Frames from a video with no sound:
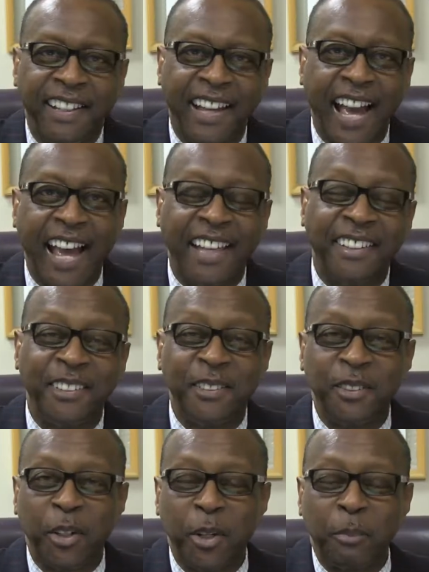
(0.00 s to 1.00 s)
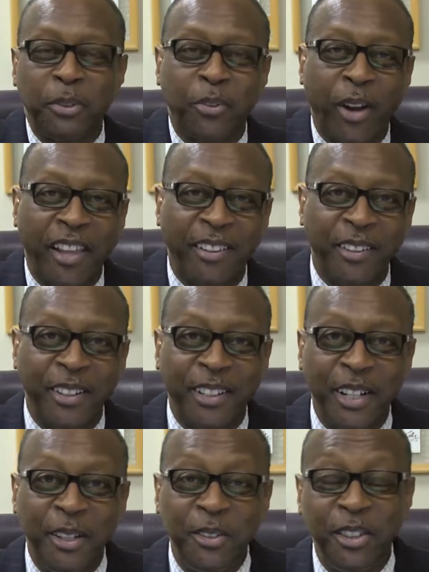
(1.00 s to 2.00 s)
Hi, this is Herb Strather, your
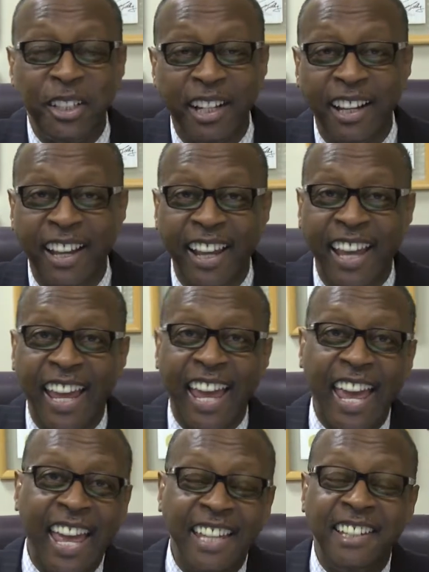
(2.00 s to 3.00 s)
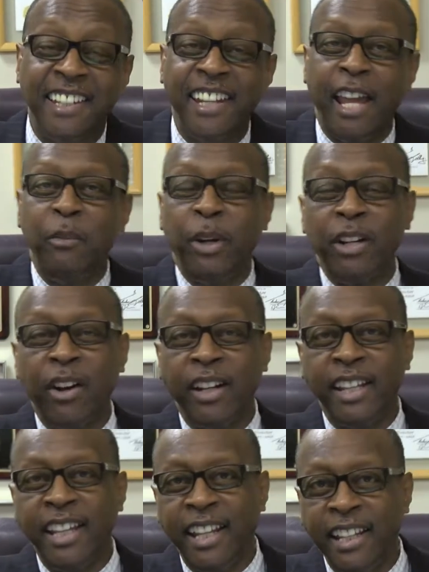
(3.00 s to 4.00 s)
coach, and today we're going
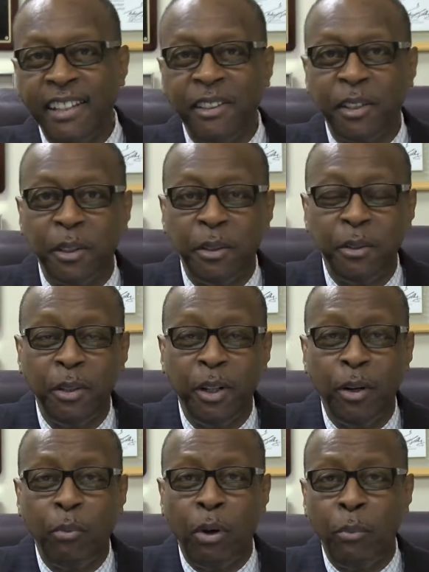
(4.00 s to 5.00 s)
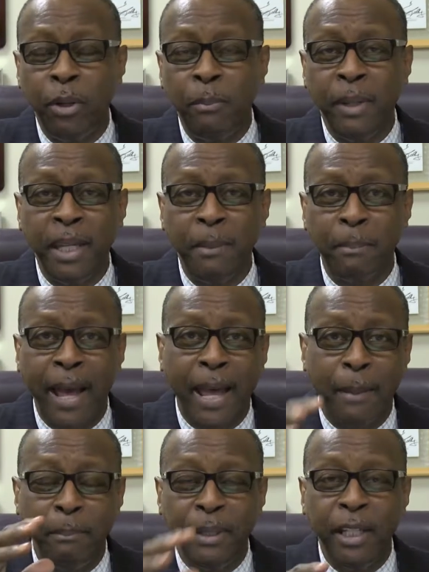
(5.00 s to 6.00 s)
to get into what we mean
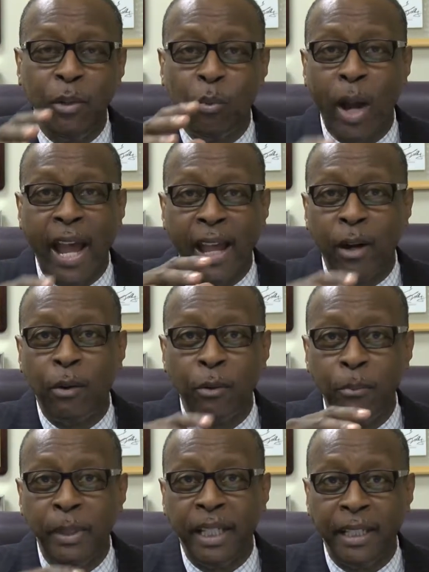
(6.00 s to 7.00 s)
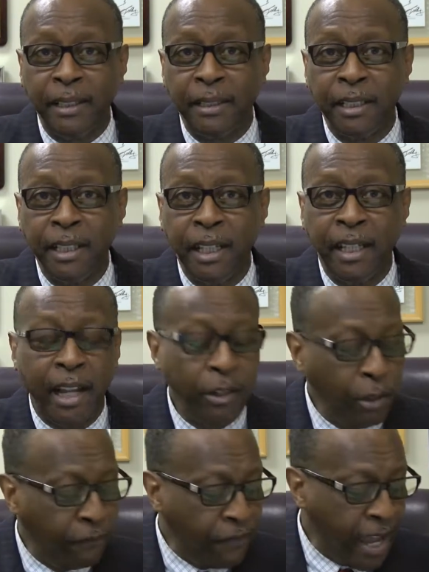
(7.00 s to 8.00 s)
by a BYOB. Now
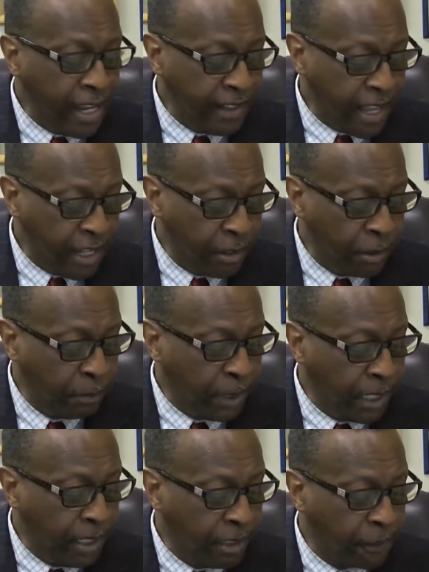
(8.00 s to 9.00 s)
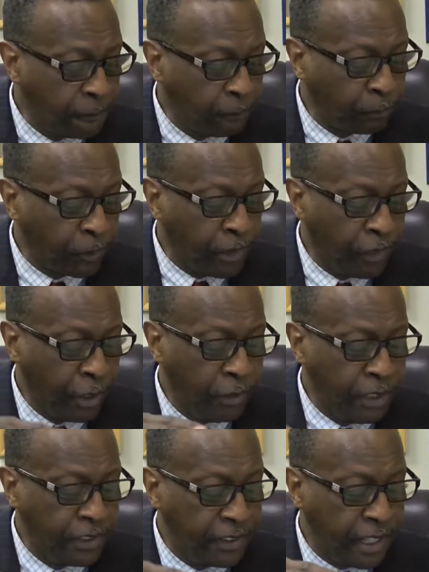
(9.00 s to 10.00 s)
you'll find that on page
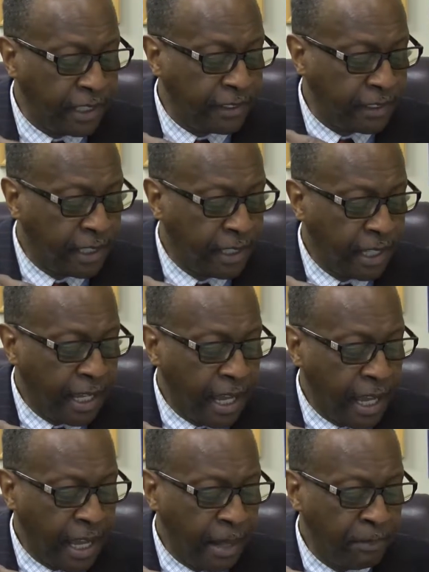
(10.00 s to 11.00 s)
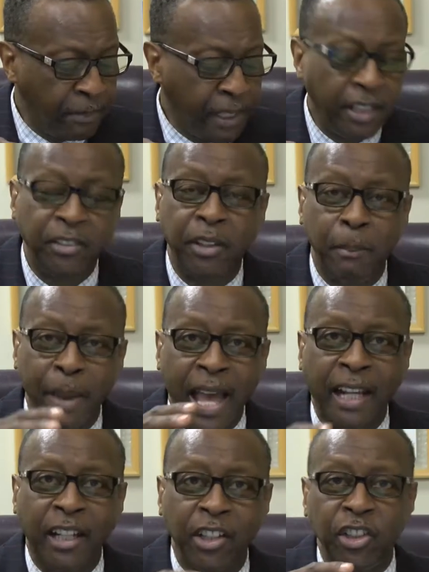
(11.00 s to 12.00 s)
36. It's the
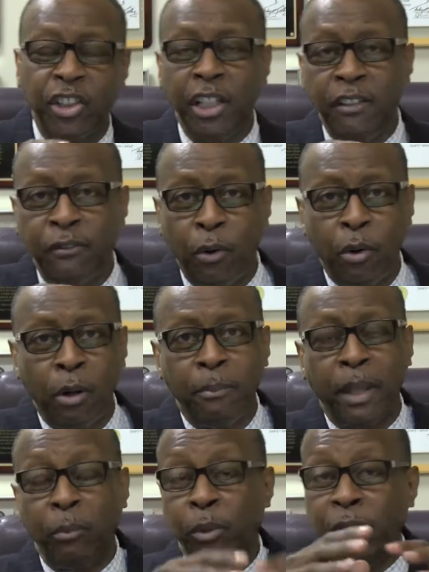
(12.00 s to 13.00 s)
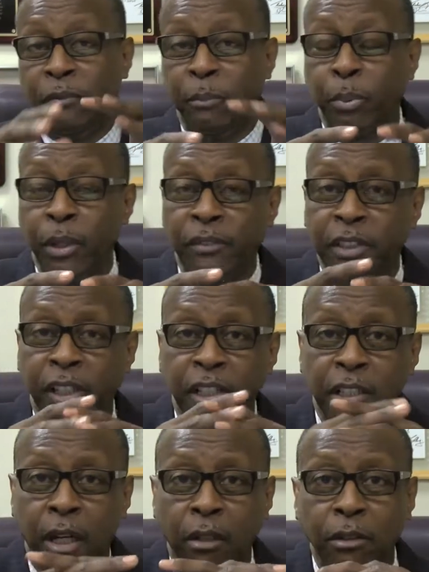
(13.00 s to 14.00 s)
balance sheet form that we've previously
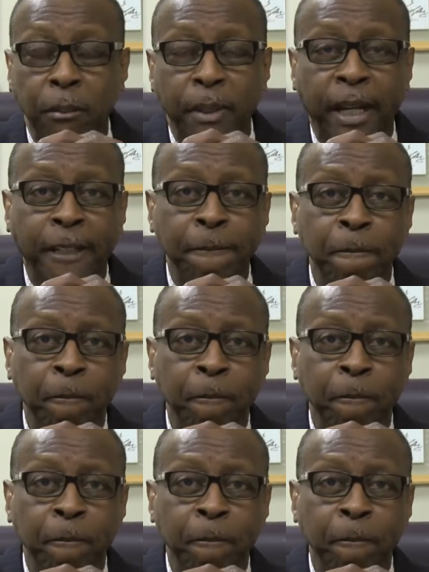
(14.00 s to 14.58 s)
talked about.